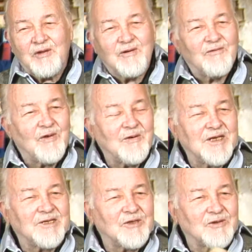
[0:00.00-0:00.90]
You have
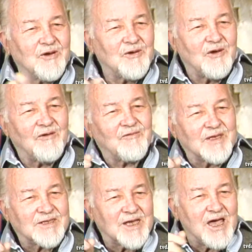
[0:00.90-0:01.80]
only to turn off
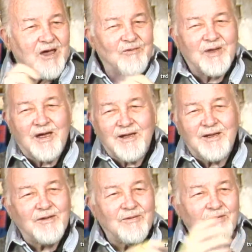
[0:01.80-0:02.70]
the sound
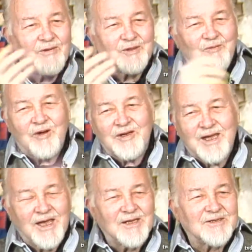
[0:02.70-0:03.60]
on a news
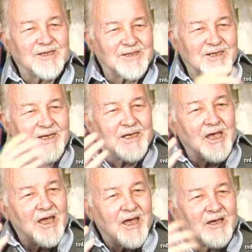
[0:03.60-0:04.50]
broadcast to see
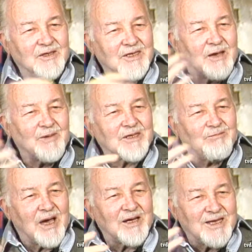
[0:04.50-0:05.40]
just how
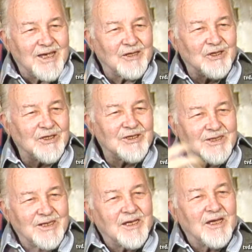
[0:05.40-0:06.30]
much body
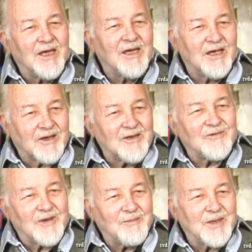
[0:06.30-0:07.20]
English
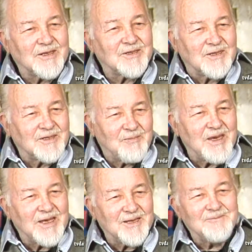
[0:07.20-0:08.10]
contributes to
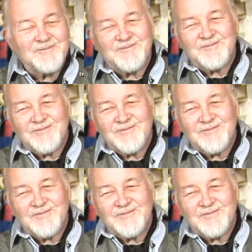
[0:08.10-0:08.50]
speaking.